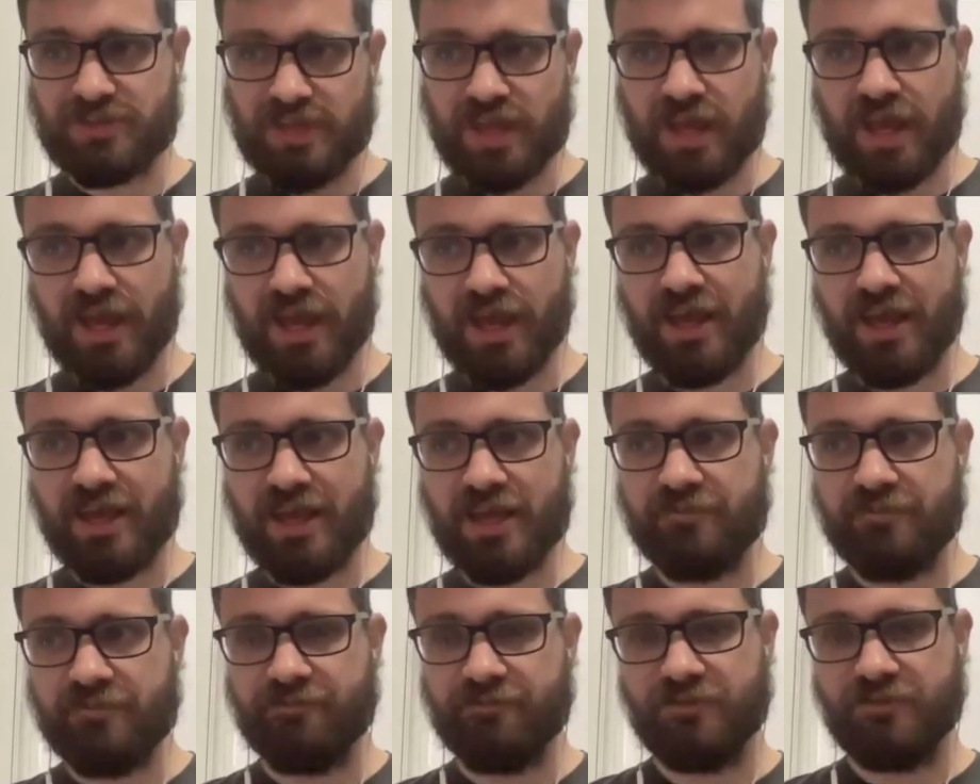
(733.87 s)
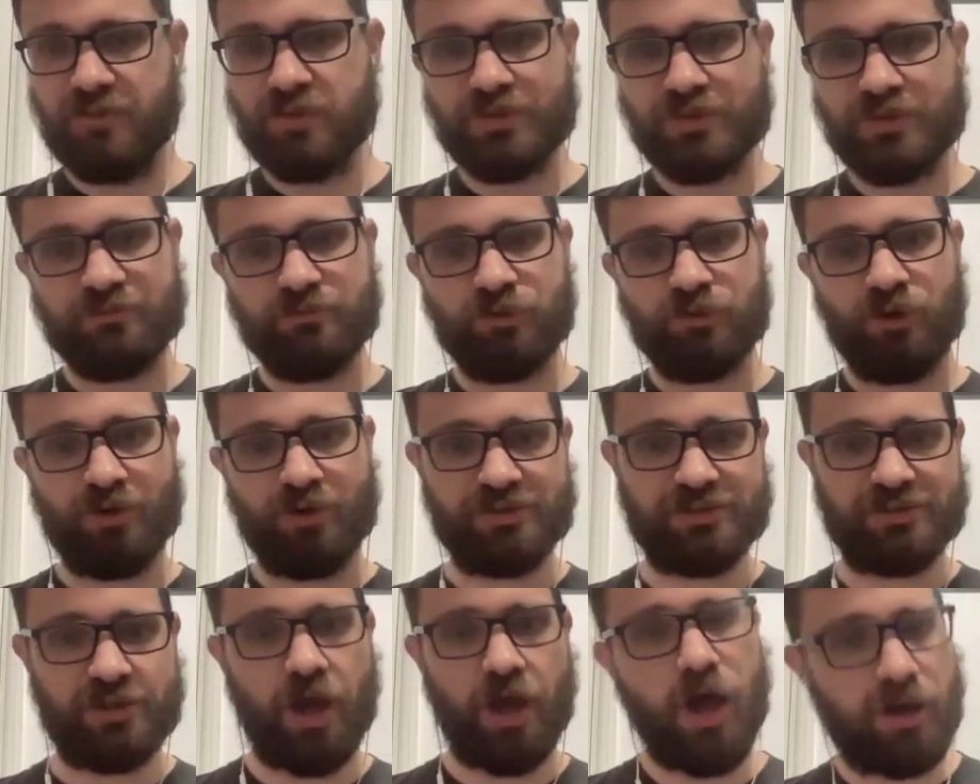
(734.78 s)
that if you've got
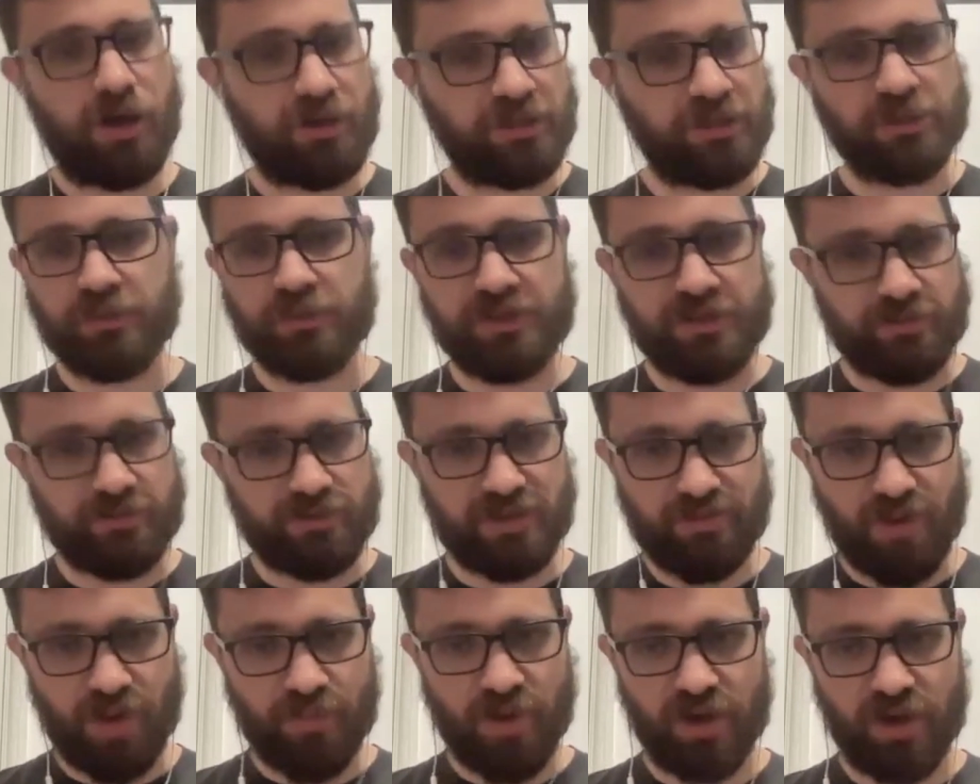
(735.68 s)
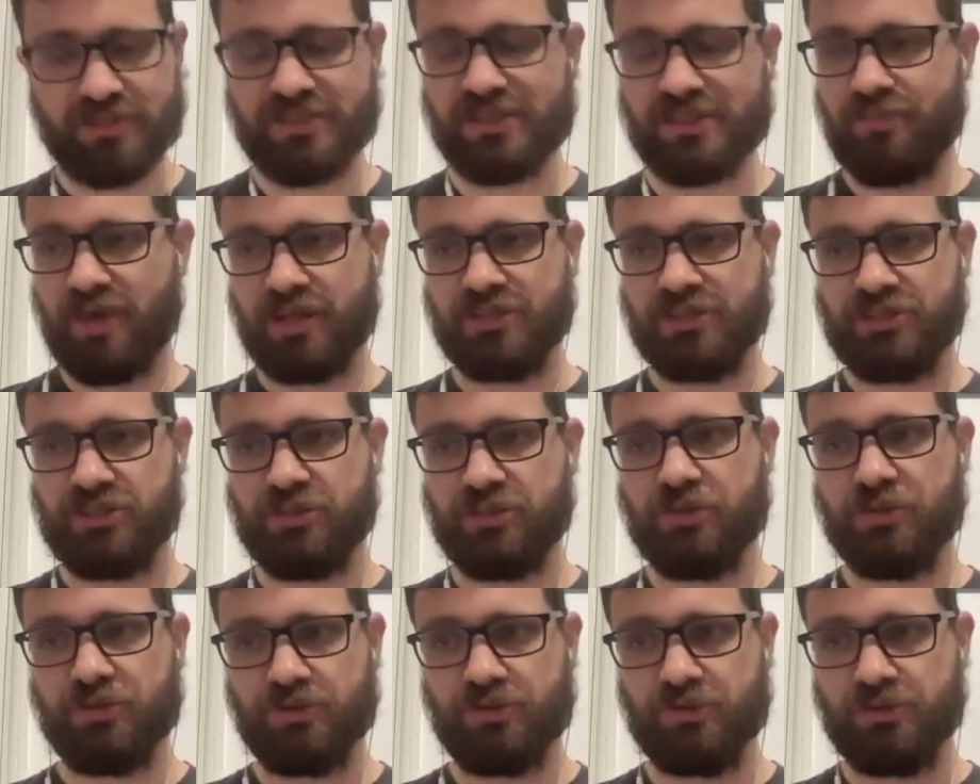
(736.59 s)
to argue with your email marketing manager
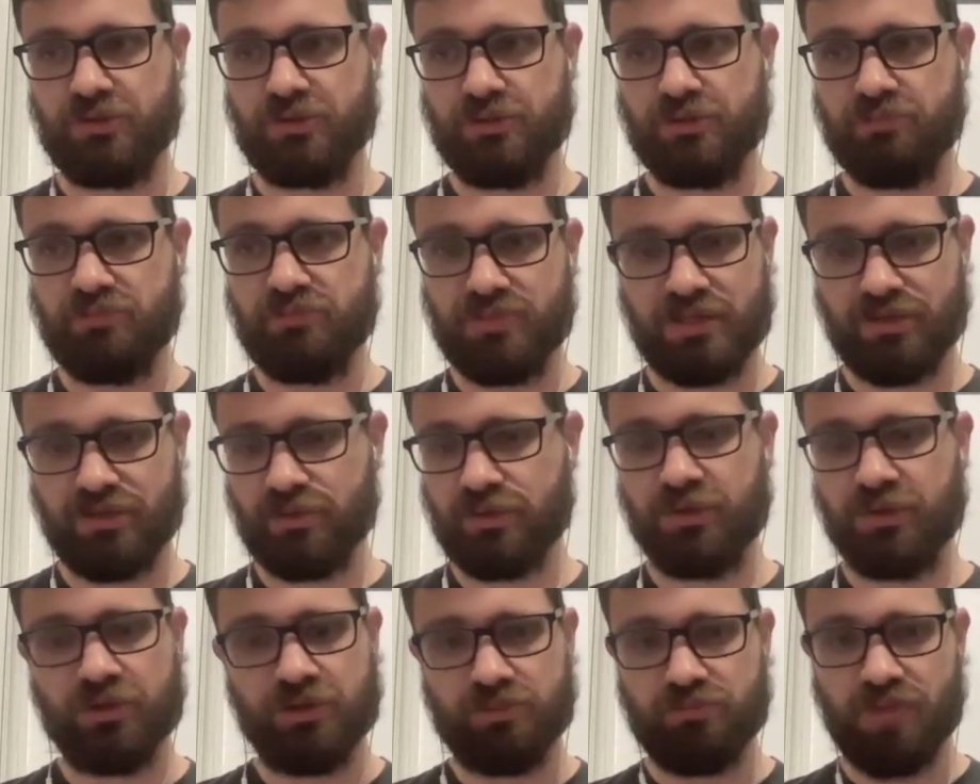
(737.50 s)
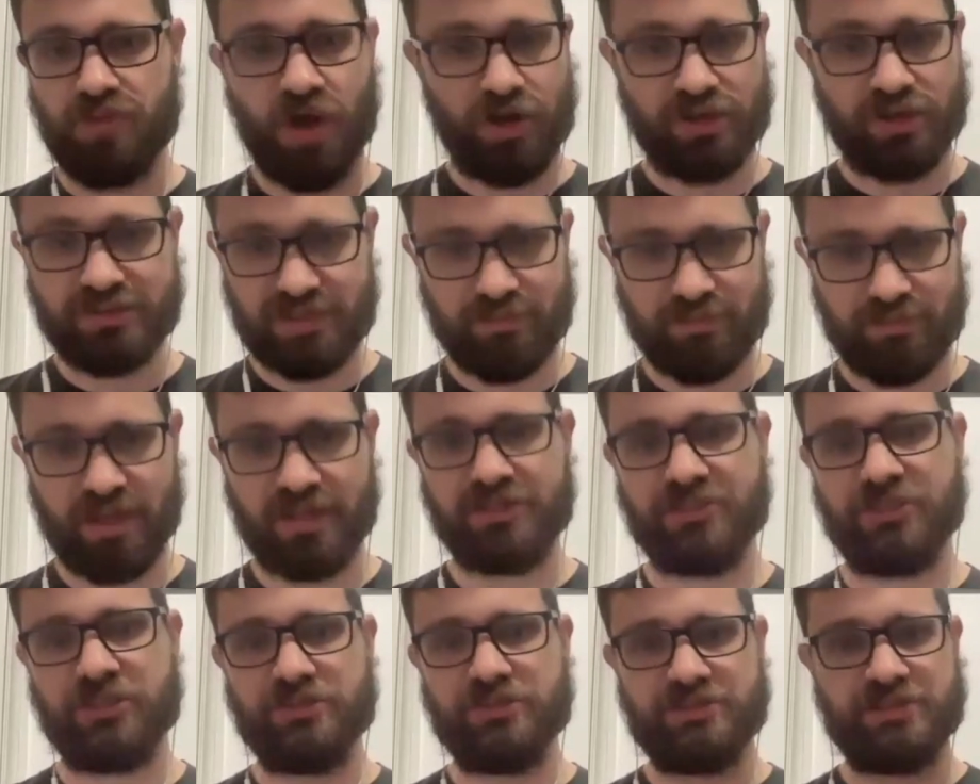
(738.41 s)
or your marketing
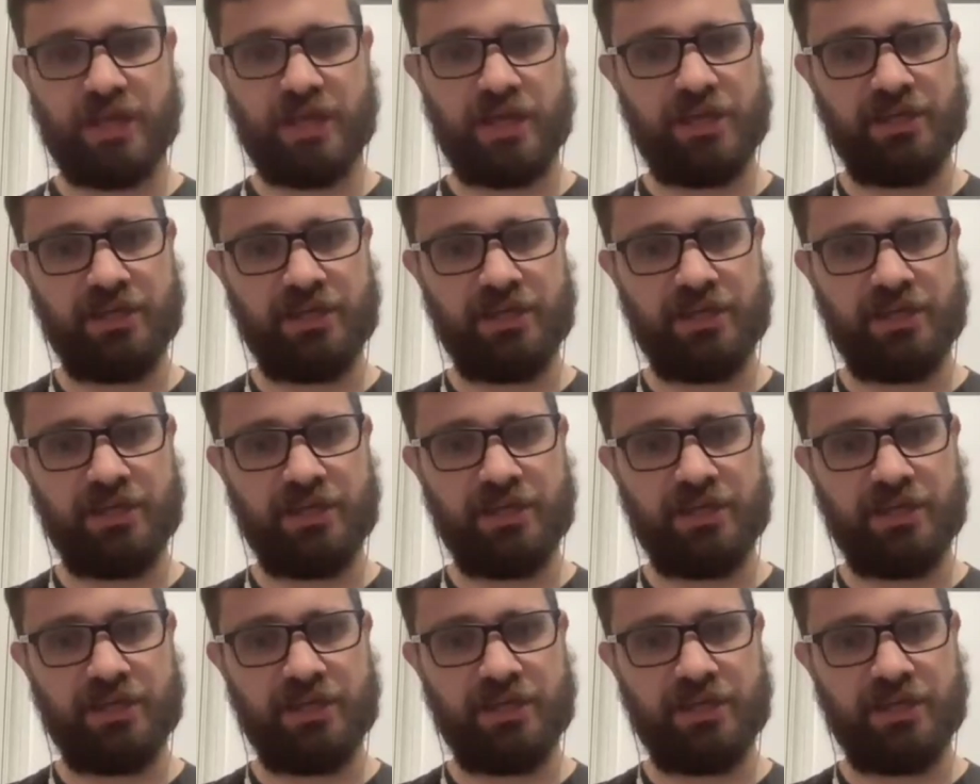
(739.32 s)
manager and say